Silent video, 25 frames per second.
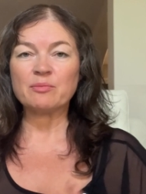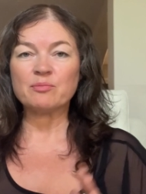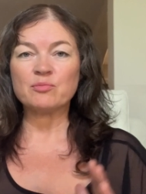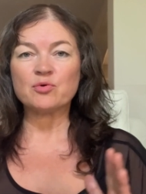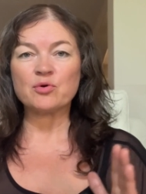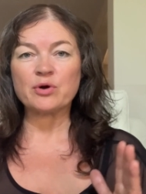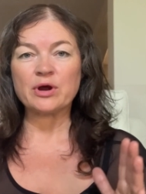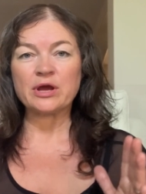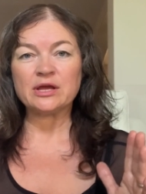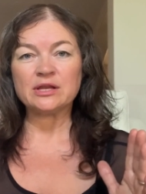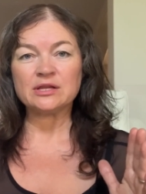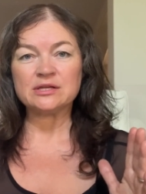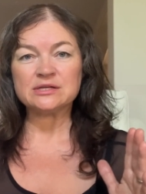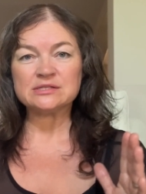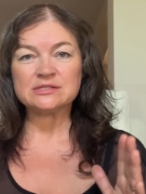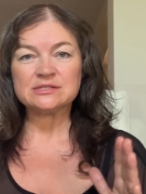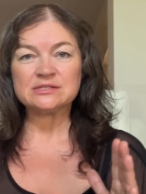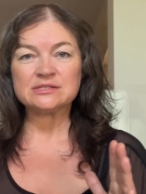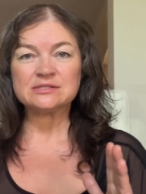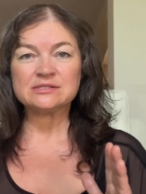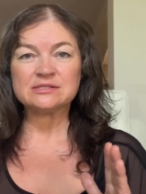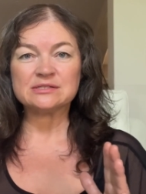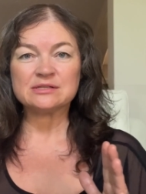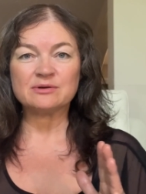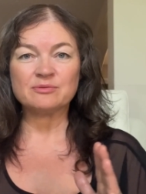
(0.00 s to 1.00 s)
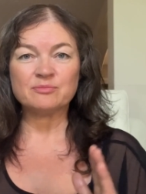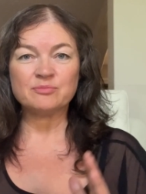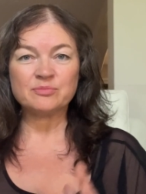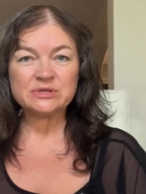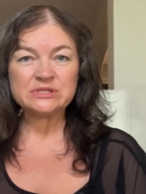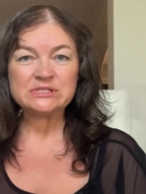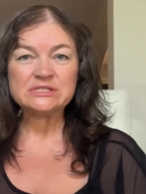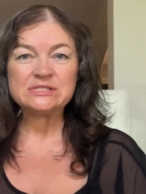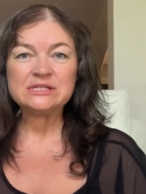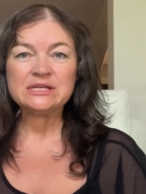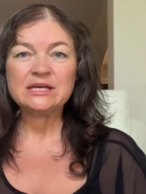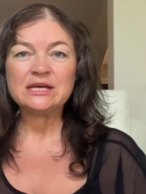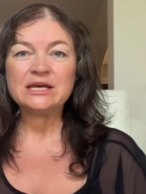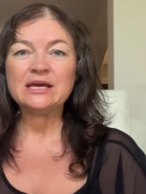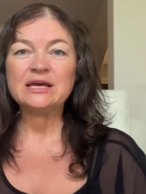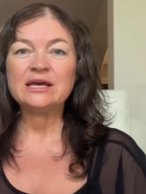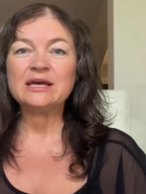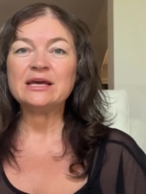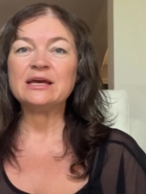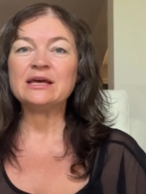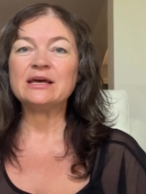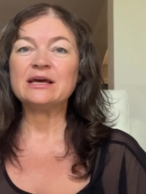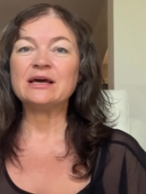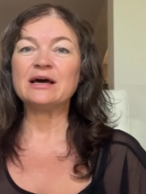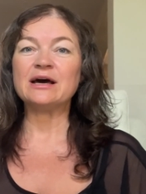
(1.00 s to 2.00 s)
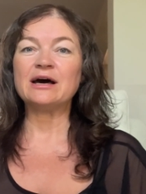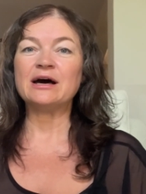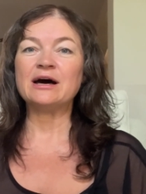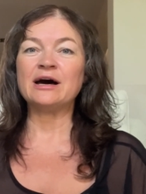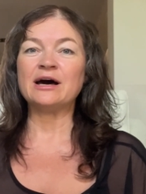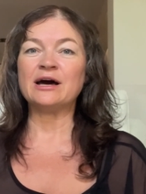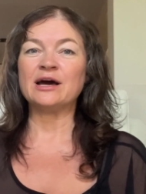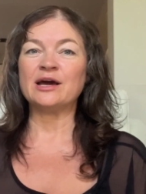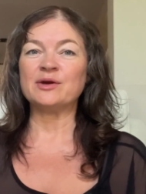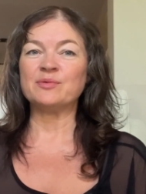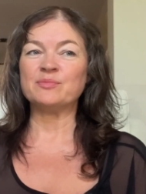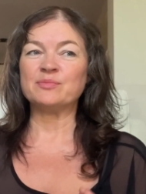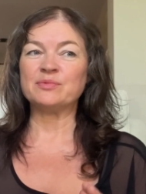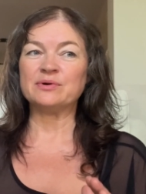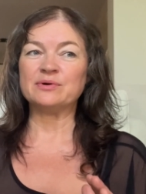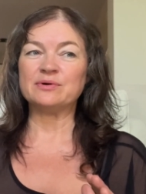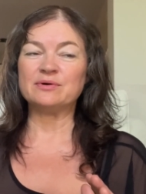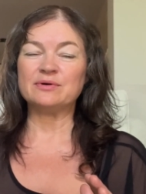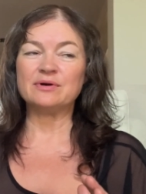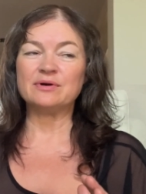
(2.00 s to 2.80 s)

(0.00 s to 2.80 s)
brain is busy, I'm